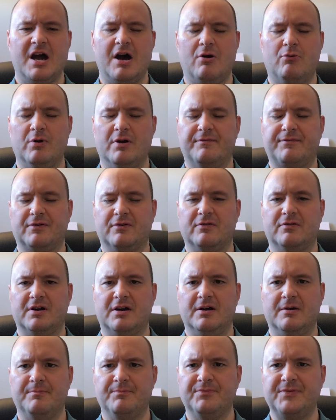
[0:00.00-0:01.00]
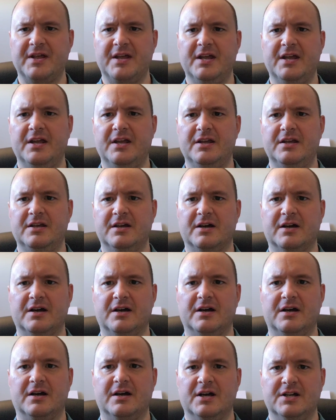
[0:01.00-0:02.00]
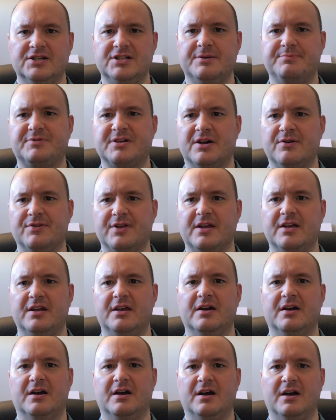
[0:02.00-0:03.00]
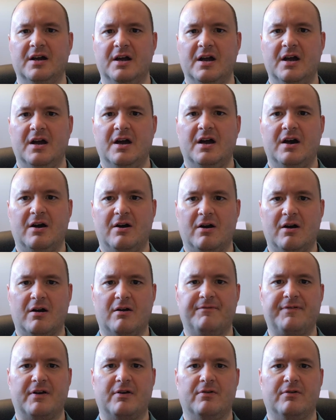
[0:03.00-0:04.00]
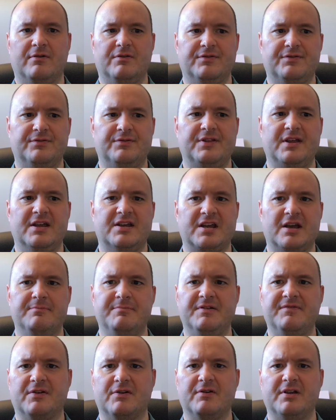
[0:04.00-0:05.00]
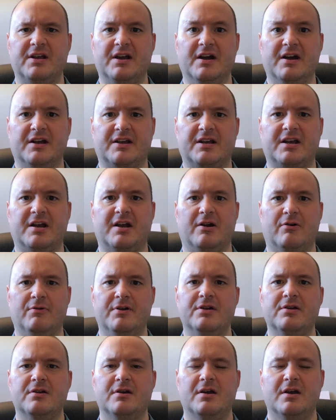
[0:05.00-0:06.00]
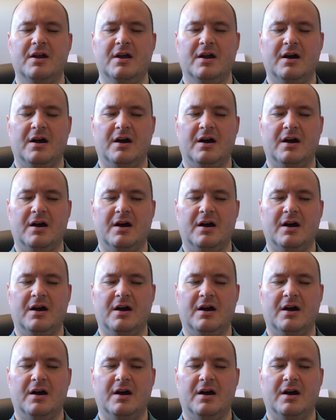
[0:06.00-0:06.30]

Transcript: However, um, they uh, deep down they uh, are very they can be very uh, caring.